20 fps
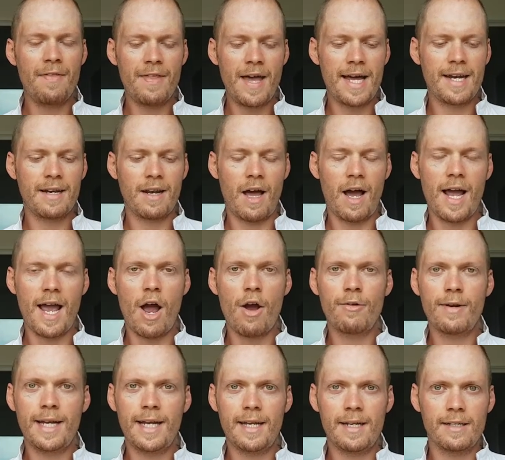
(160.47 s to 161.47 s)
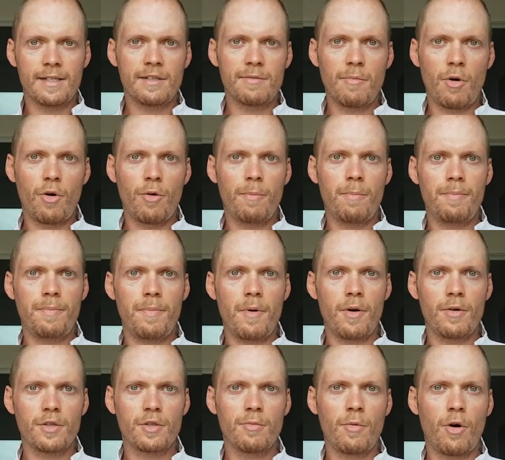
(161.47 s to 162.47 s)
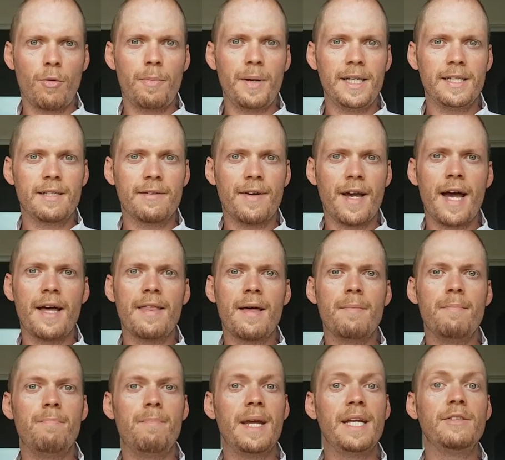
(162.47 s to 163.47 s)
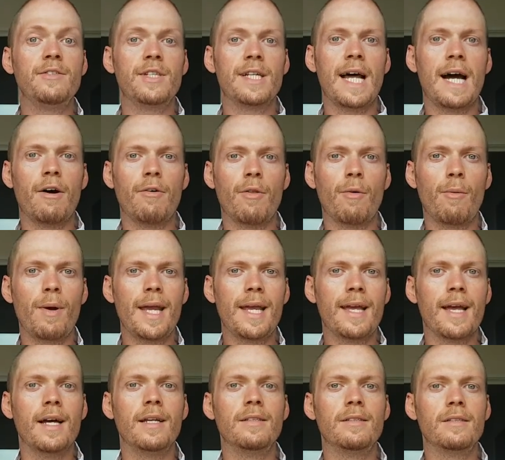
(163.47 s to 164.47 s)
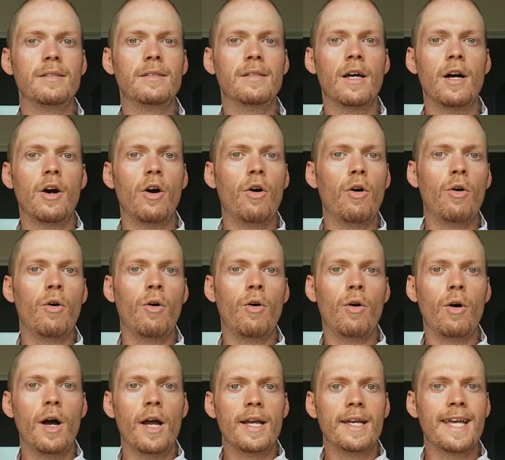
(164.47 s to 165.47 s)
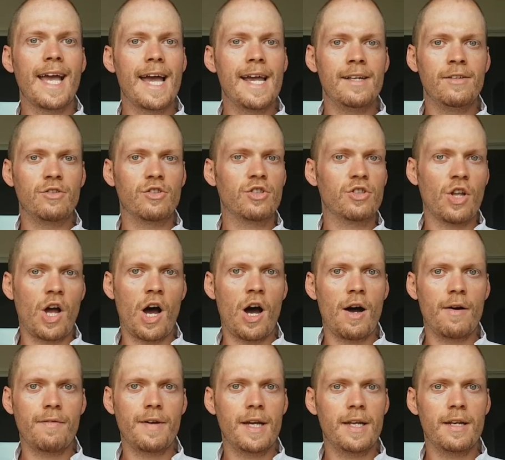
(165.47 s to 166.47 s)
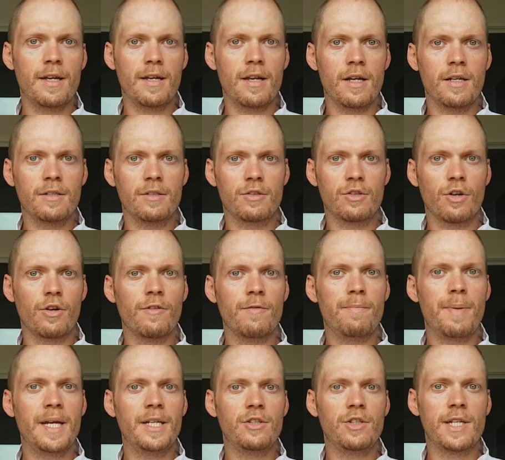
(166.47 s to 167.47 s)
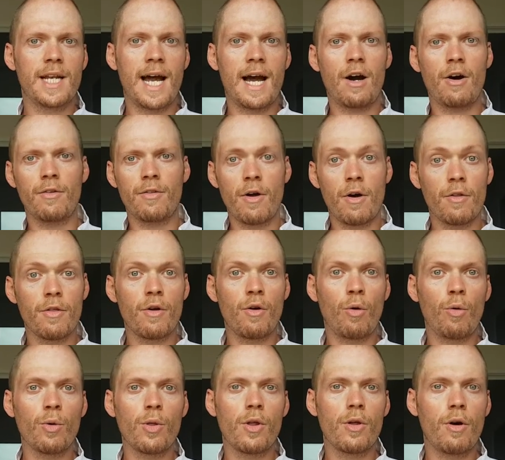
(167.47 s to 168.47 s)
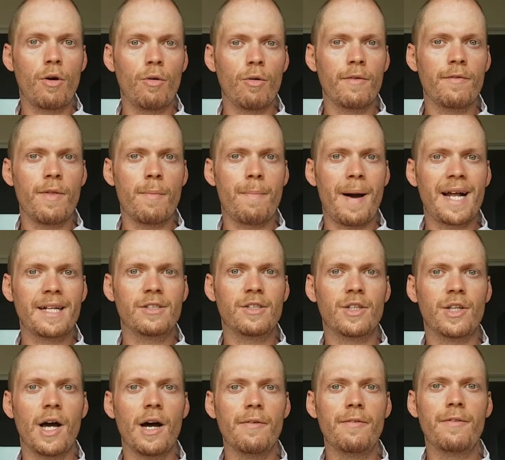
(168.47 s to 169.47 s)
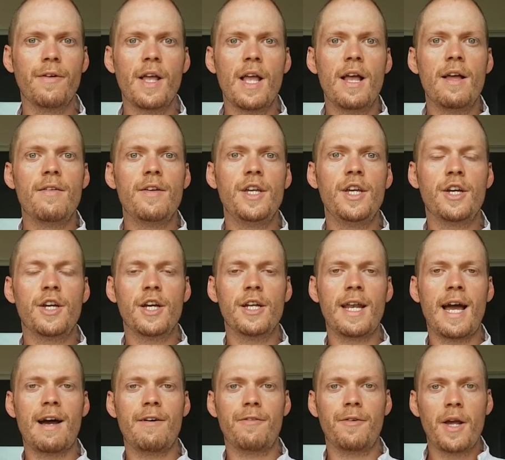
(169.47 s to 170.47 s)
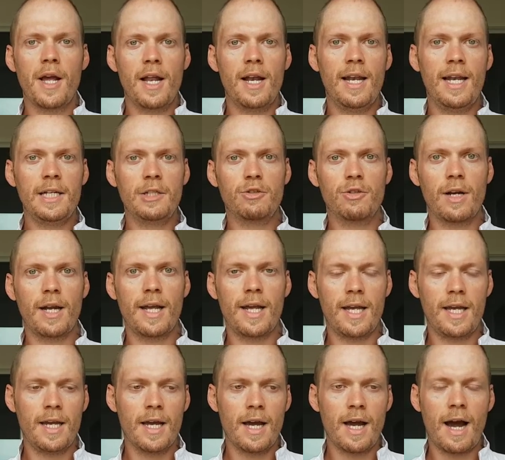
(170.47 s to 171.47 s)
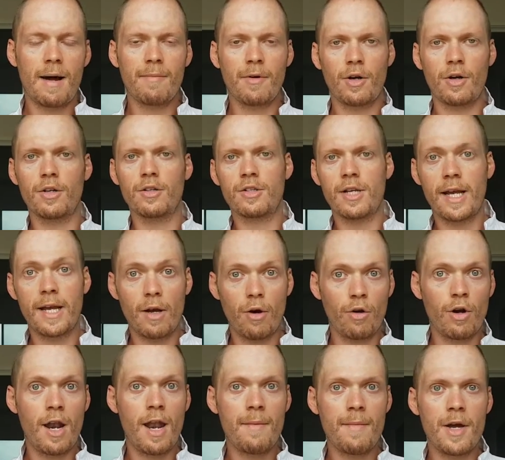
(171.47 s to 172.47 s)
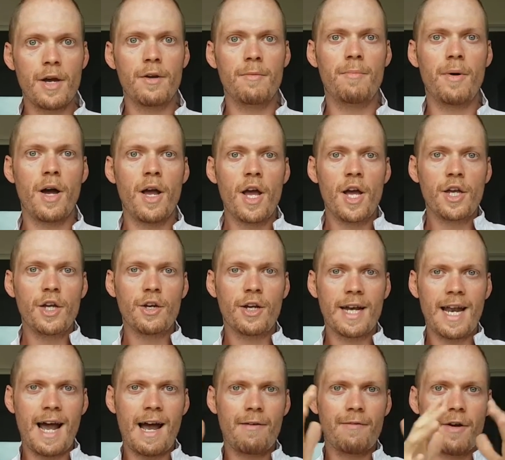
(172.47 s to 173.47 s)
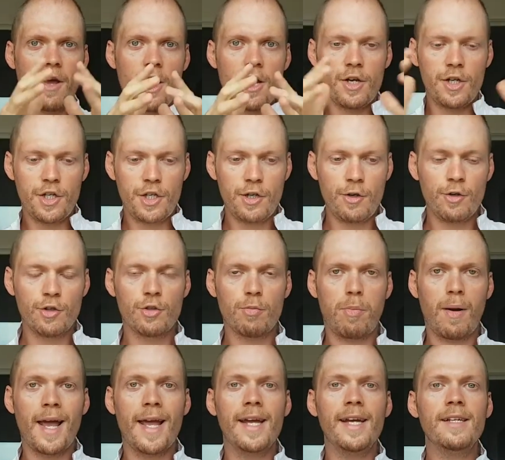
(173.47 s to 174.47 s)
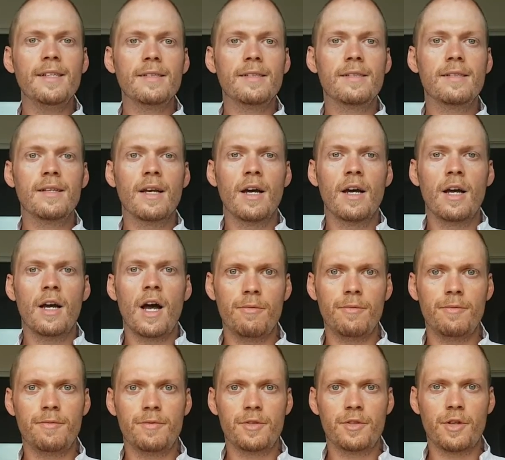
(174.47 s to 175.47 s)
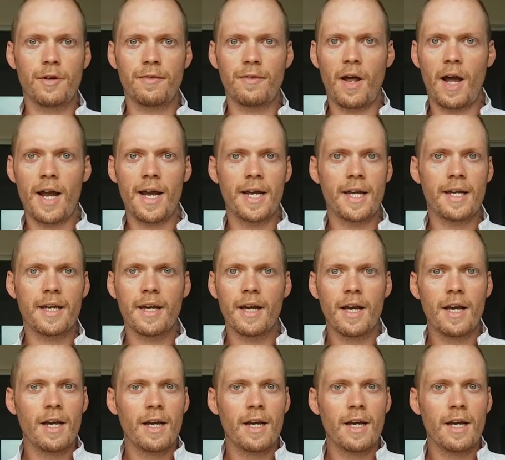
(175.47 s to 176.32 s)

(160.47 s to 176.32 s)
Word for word: then like only eat a small piece of it and then binging out on the weekends, or getting starving and sort of binging out on all of the bad stuff. You can have literally, I'm not going to say unlimited, but you can have huge plates of stuff like